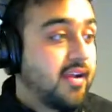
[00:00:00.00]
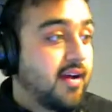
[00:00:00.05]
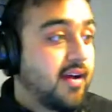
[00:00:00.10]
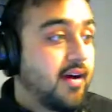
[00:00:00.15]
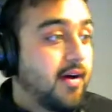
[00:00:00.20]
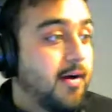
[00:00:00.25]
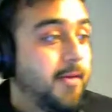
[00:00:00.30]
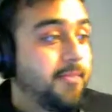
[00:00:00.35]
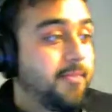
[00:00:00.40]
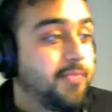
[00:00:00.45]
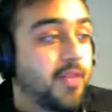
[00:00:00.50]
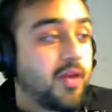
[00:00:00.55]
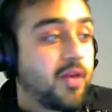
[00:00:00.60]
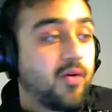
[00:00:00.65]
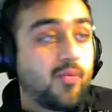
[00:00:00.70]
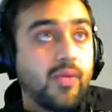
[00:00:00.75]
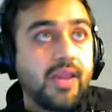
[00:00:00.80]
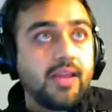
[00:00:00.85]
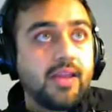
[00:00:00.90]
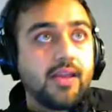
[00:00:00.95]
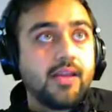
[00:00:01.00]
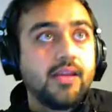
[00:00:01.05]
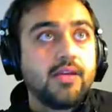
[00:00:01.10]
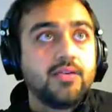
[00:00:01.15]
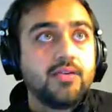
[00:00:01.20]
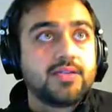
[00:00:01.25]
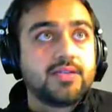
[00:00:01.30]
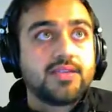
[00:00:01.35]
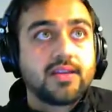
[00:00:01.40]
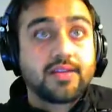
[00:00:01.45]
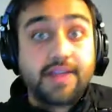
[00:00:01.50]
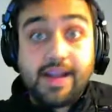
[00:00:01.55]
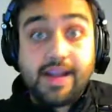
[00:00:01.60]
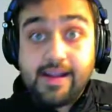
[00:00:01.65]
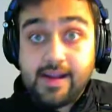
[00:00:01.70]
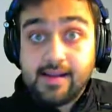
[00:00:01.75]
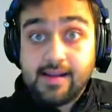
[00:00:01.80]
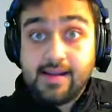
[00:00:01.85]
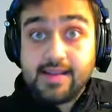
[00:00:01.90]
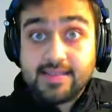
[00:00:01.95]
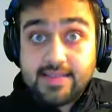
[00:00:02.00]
For that we can use